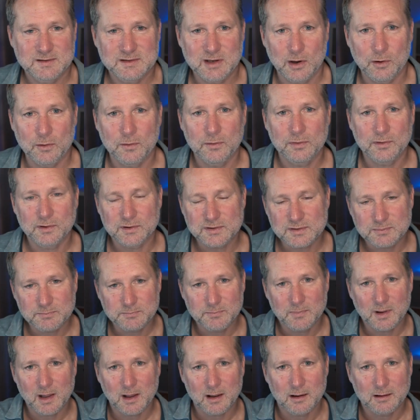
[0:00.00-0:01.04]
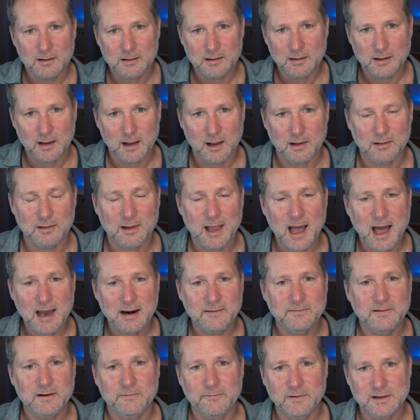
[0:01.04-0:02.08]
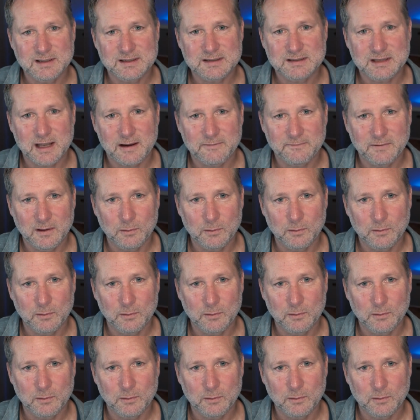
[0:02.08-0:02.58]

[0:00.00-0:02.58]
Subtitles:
So there's a lot of different stuff